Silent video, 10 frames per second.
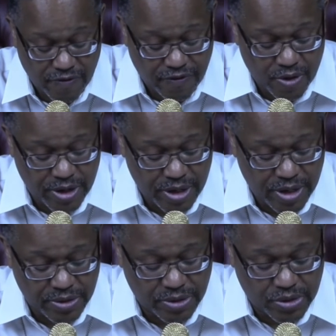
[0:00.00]
Praise 40
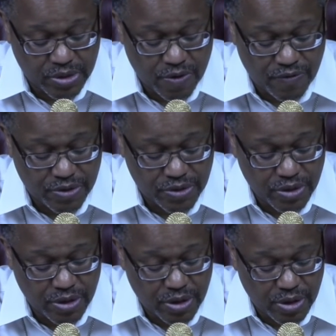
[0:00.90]
God. years of service.
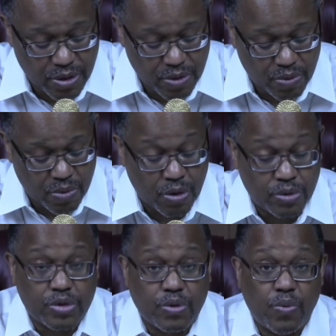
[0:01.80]
Yes.
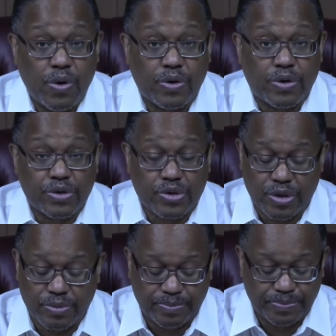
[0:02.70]
Rosa
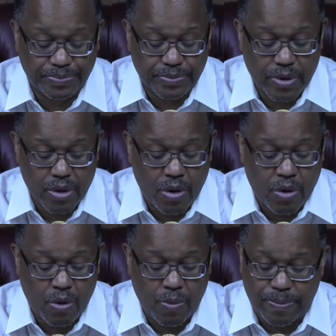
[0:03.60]
Wilkerson.
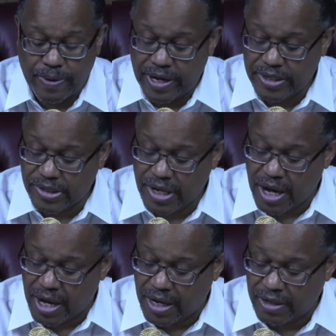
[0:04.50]
Oh, praise
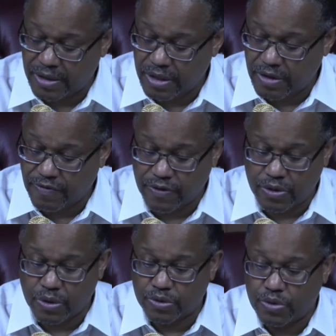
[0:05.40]
God for
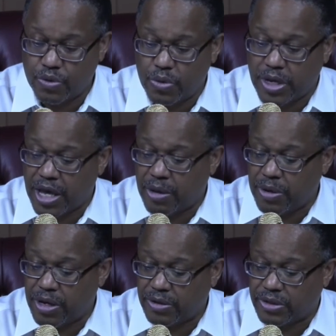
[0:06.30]
those of you who
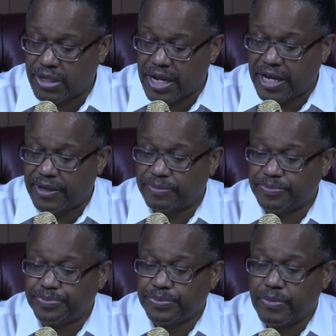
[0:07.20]
came here tonight.
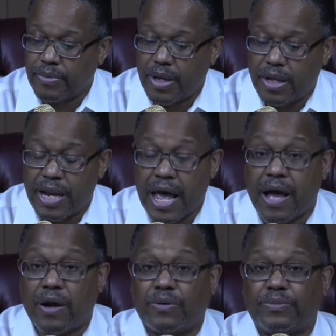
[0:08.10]

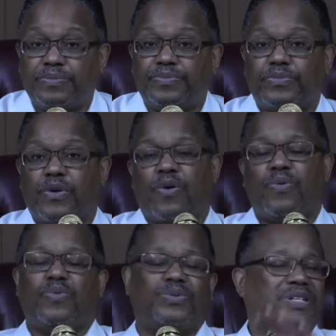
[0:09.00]
Now,
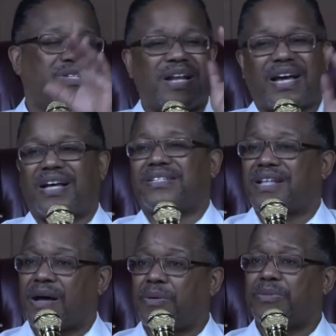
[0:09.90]
oh, listen, I got to
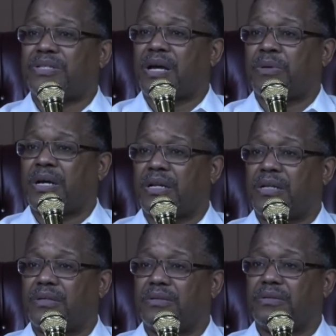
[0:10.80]
stop. How much time I
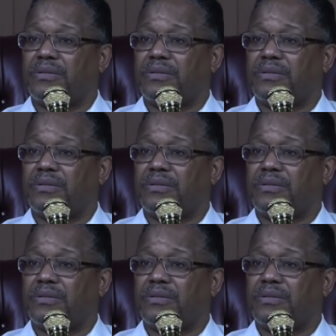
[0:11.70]
got left?